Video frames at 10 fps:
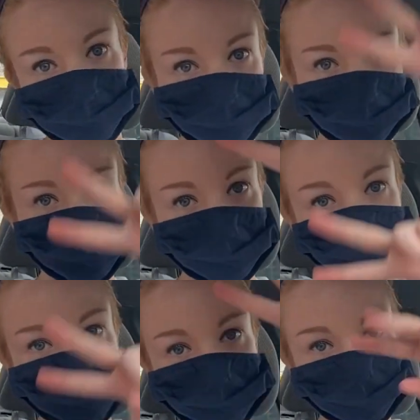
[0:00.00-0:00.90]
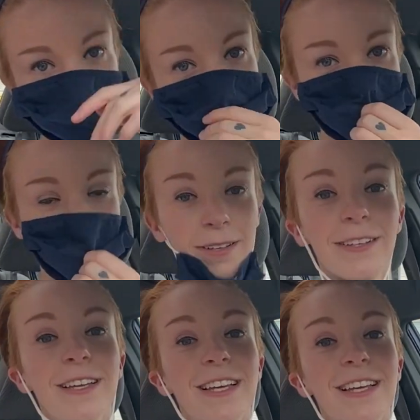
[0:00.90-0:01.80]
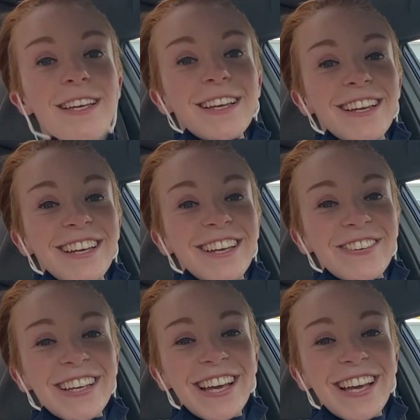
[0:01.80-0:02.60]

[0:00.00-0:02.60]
order number 2, here we